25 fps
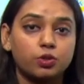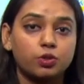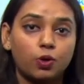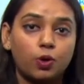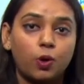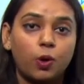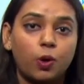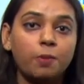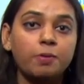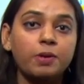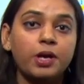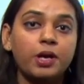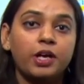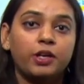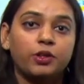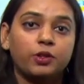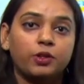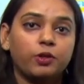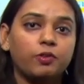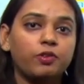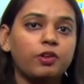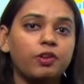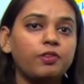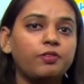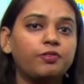soap,
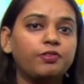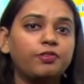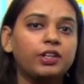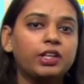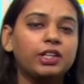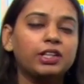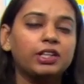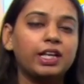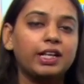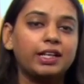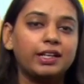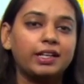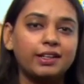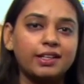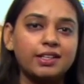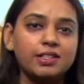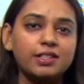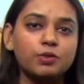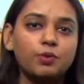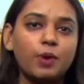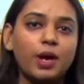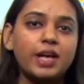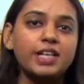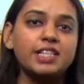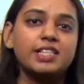you will feel that it
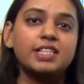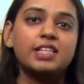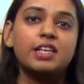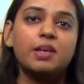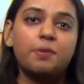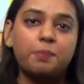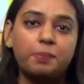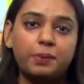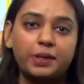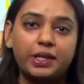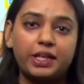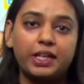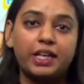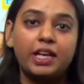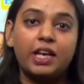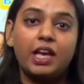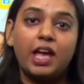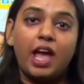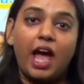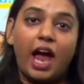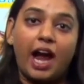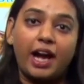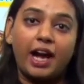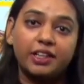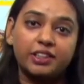is quite slippery,
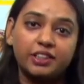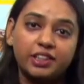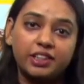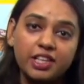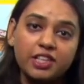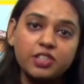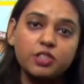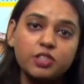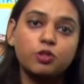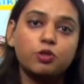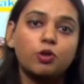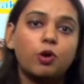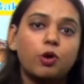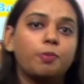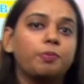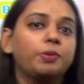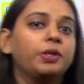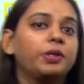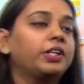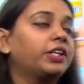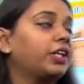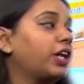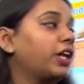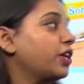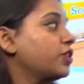and this
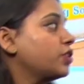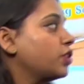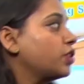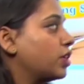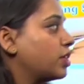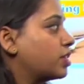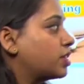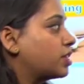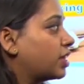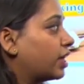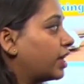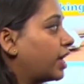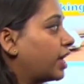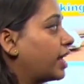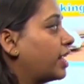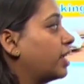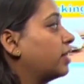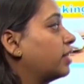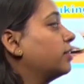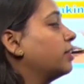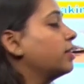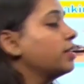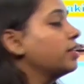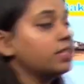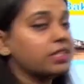soapy touch is the
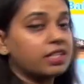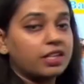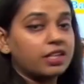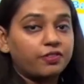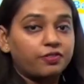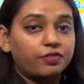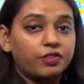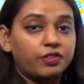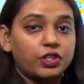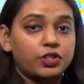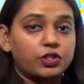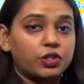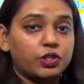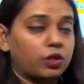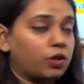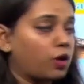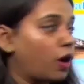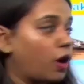characteristic feature